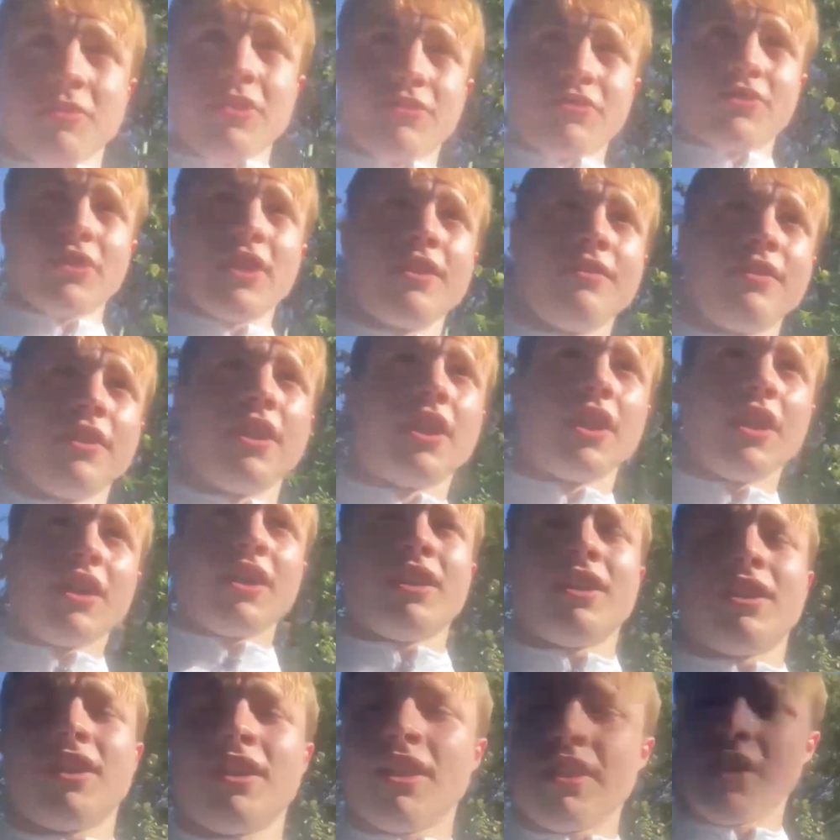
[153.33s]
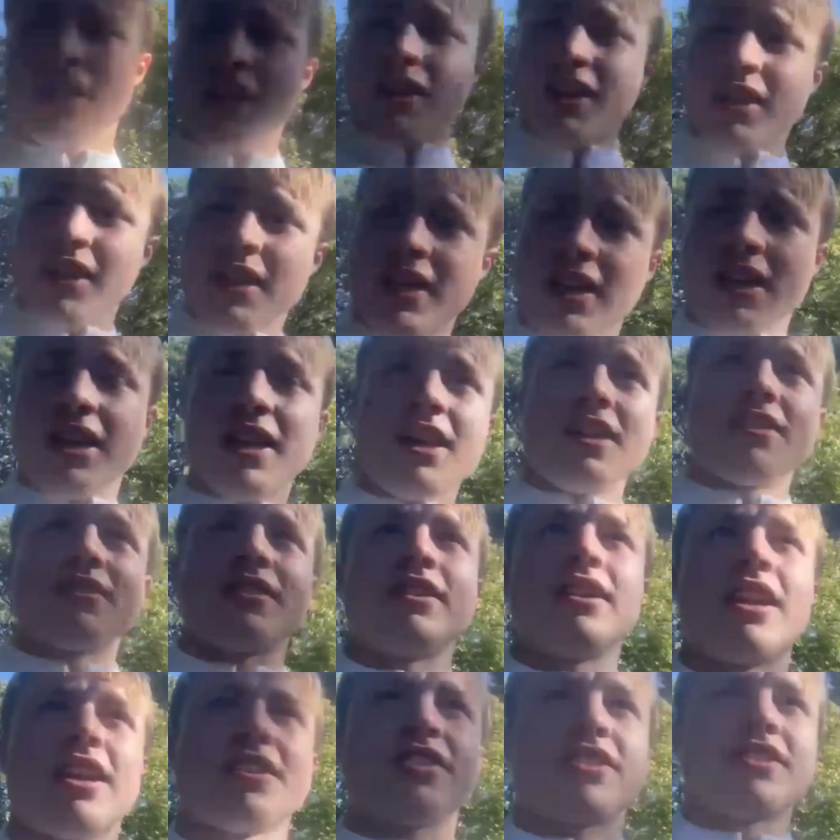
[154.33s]
seen that he
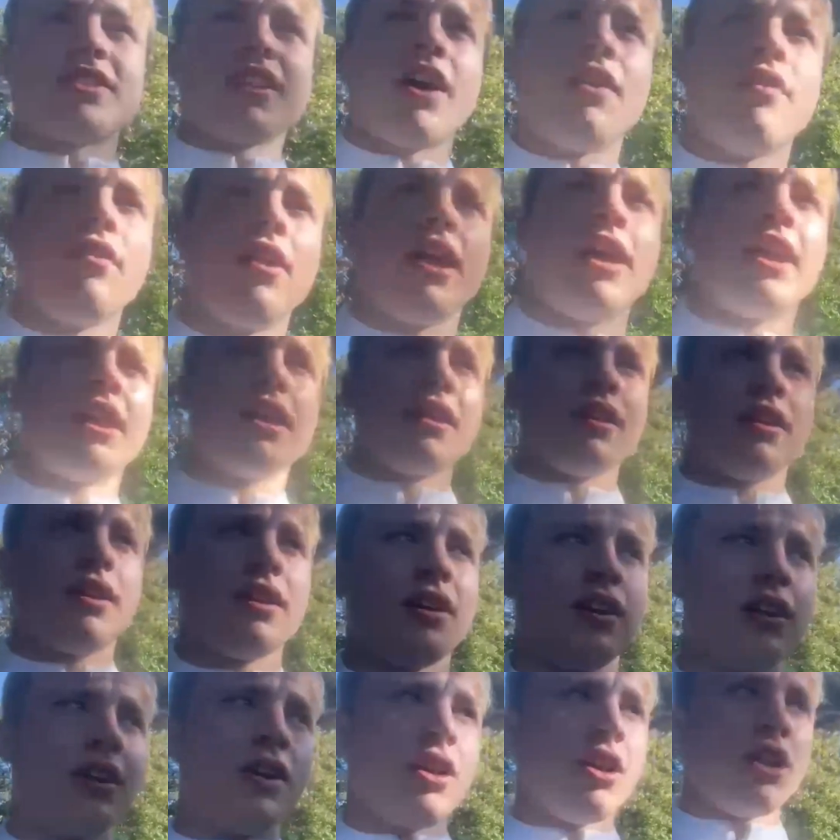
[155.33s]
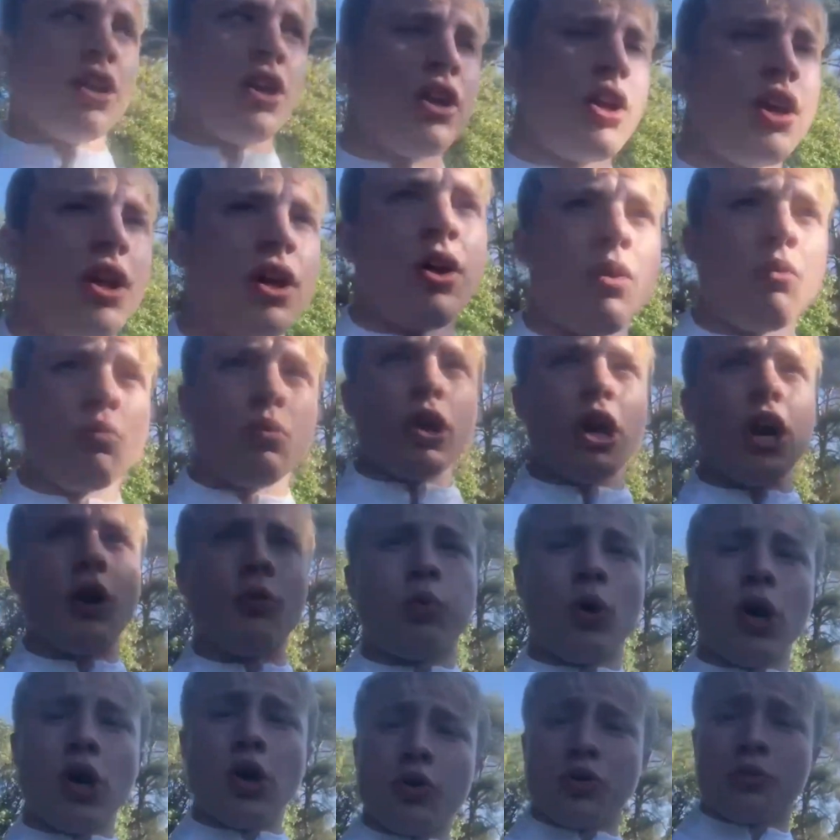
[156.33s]
isn't necessarily a
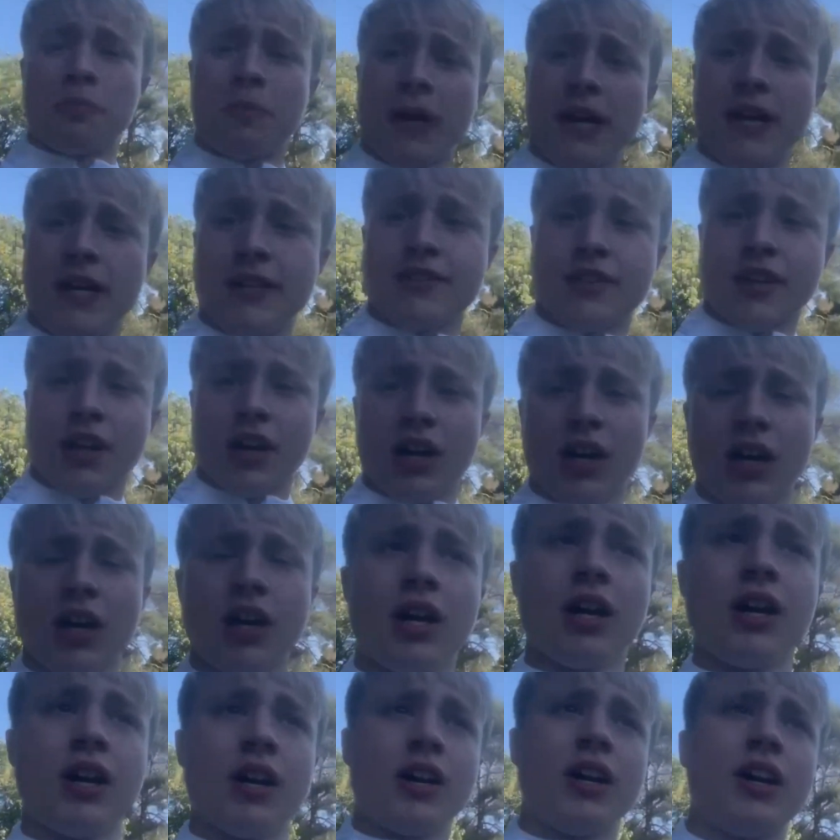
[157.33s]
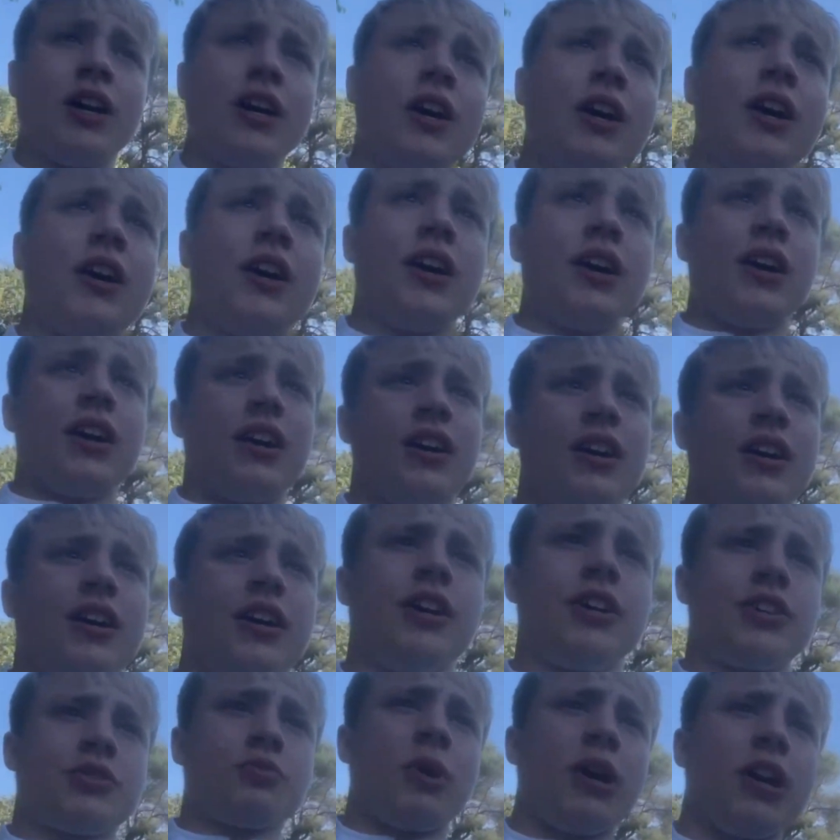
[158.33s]
world beater,
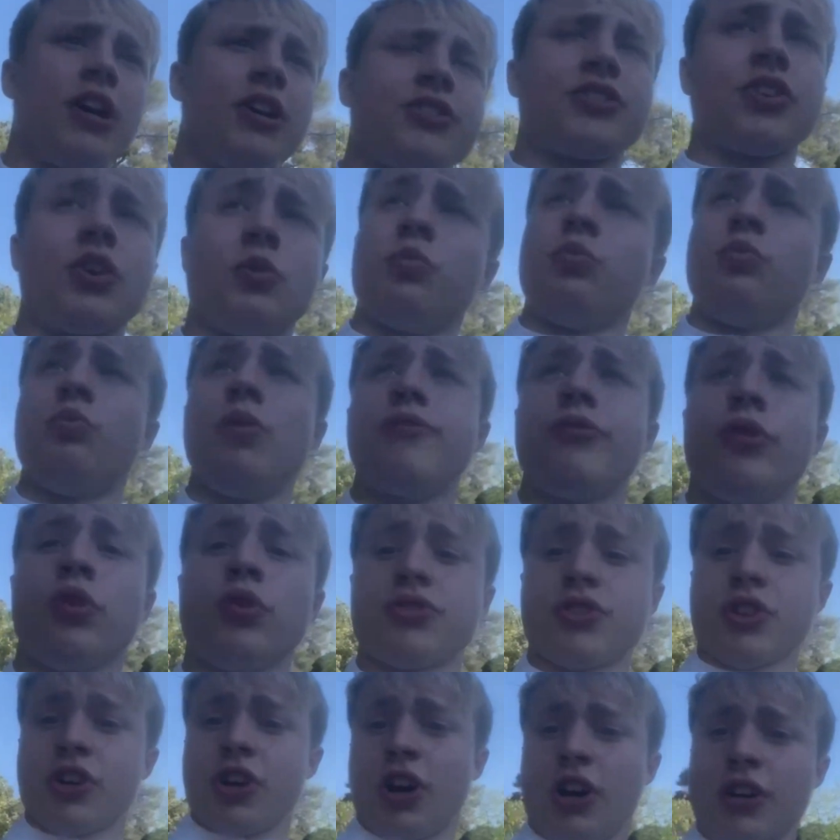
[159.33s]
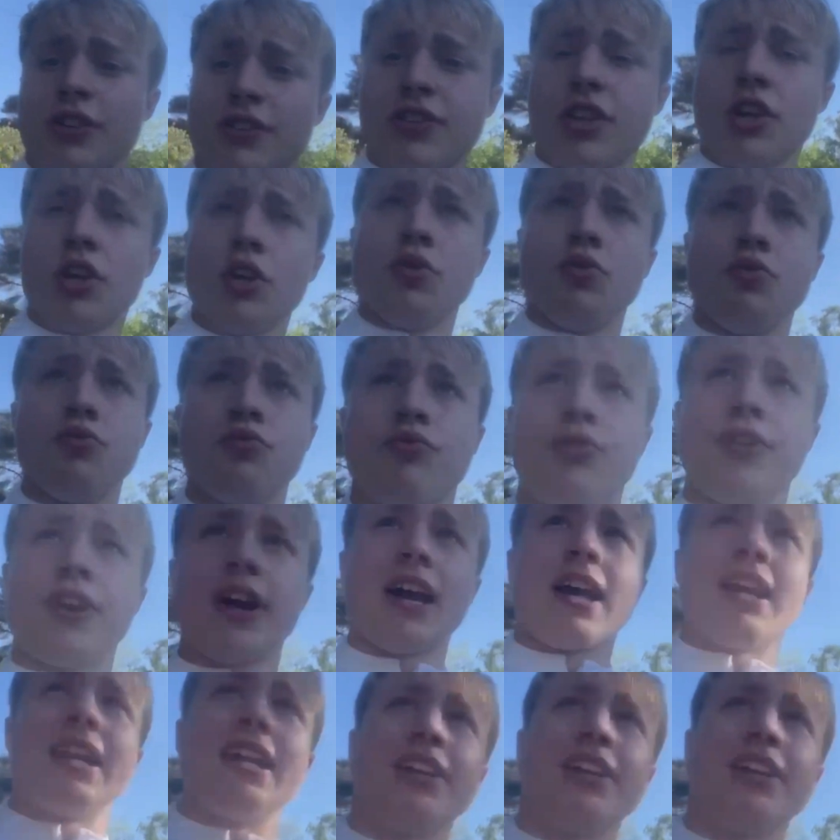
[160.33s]
as well as we've also got two really